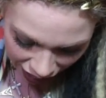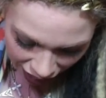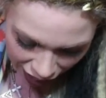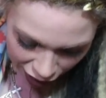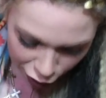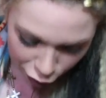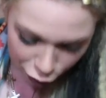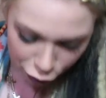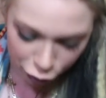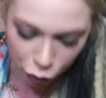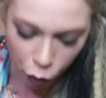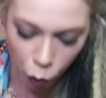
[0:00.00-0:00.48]

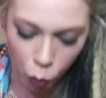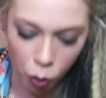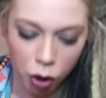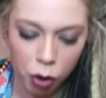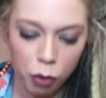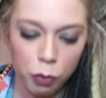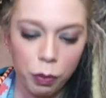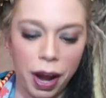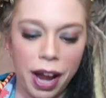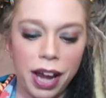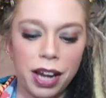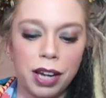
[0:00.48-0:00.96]
like
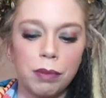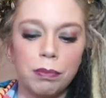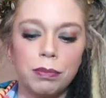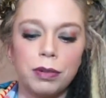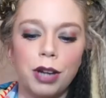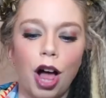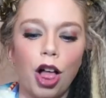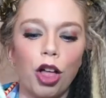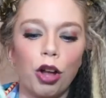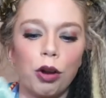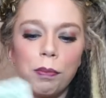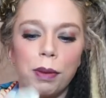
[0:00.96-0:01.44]
four random
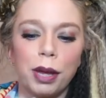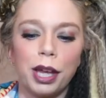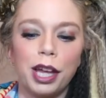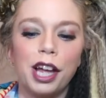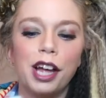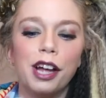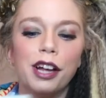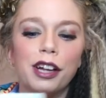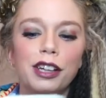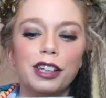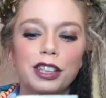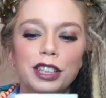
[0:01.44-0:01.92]
dollar
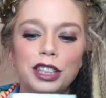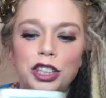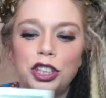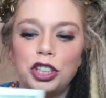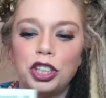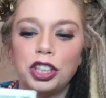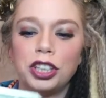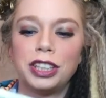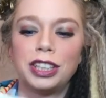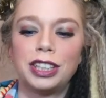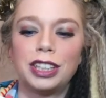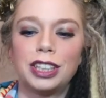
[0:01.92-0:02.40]
bills
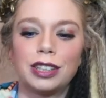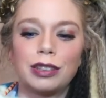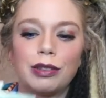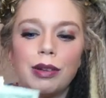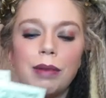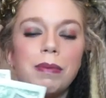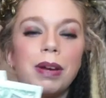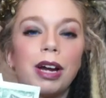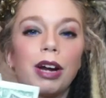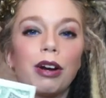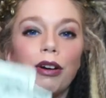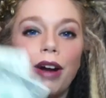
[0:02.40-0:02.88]
just
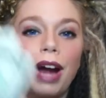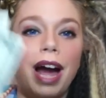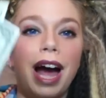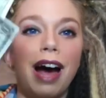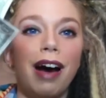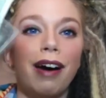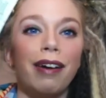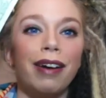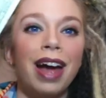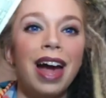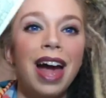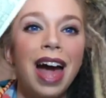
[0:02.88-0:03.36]
swimming
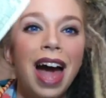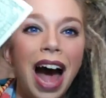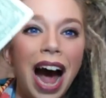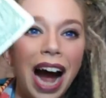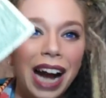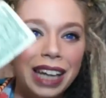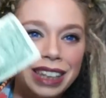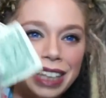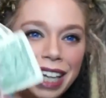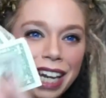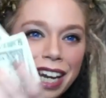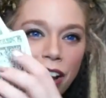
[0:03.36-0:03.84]
around.
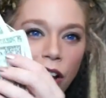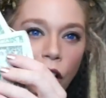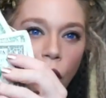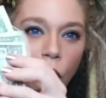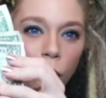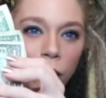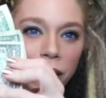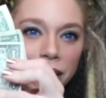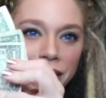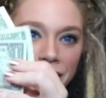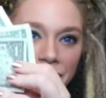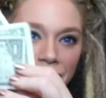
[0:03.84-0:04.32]
I tend to
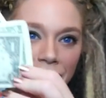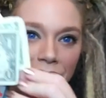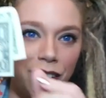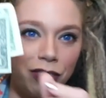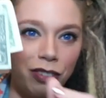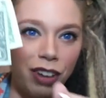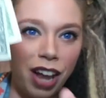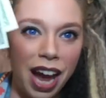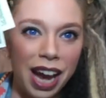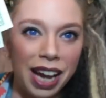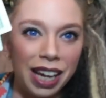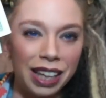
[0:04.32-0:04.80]
always
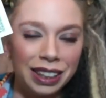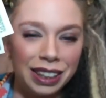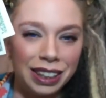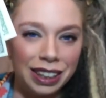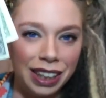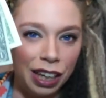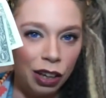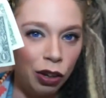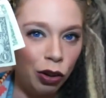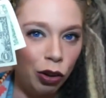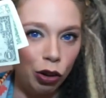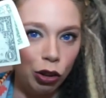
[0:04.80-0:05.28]
leave like
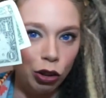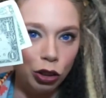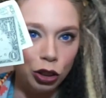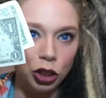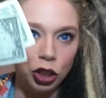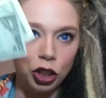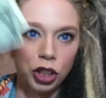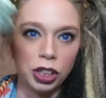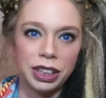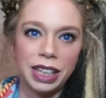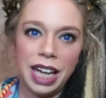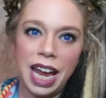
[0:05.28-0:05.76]

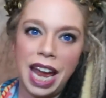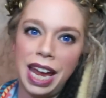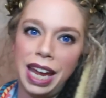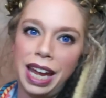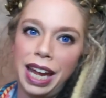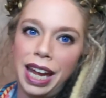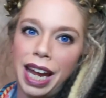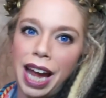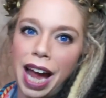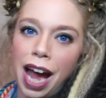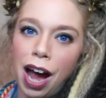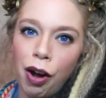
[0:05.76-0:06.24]
singles just
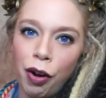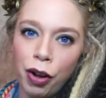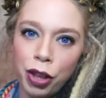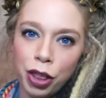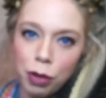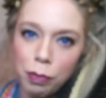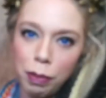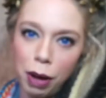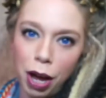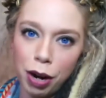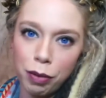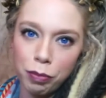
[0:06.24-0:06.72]
hanging out in
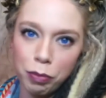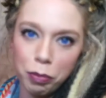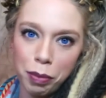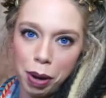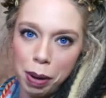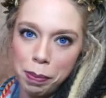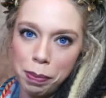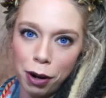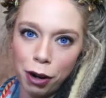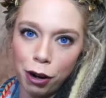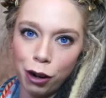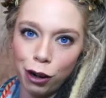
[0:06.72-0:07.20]
the bottom of
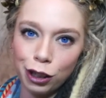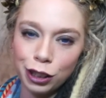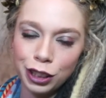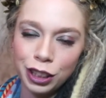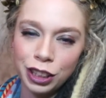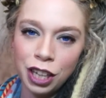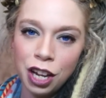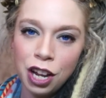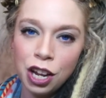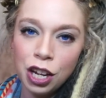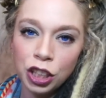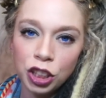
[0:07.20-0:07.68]
my
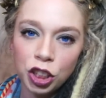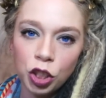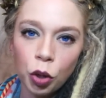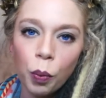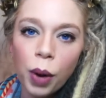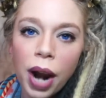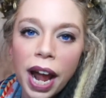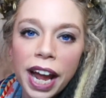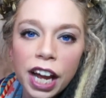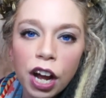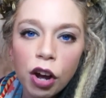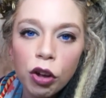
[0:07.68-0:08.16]
purse. So
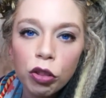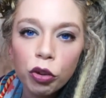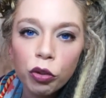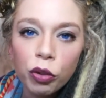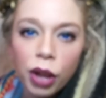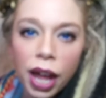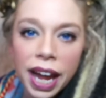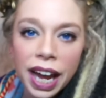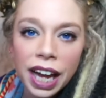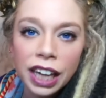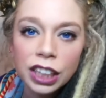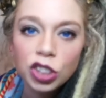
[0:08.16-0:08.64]
when I go through
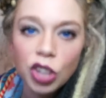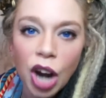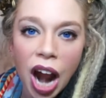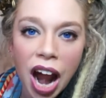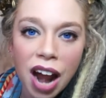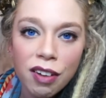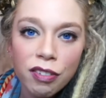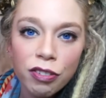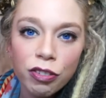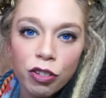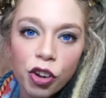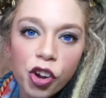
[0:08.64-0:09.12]
like
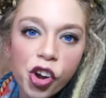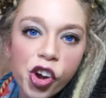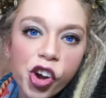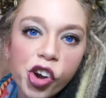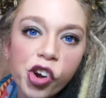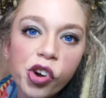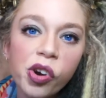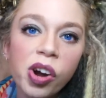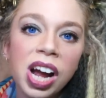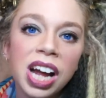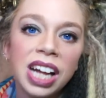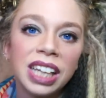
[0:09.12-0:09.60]
drive
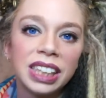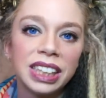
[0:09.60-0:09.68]
through